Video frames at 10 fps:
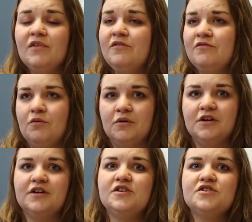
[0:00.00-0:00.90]

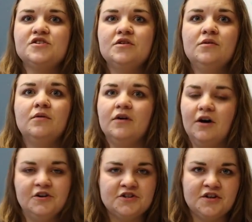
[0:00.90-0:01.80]
forged or
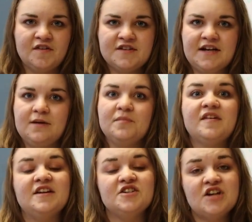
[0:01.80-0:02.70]
altered stamps
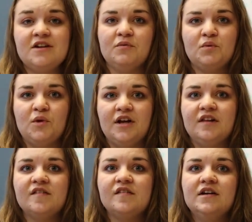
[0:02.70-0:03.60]
and genuine
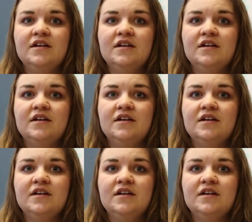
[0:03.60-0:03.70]
ones.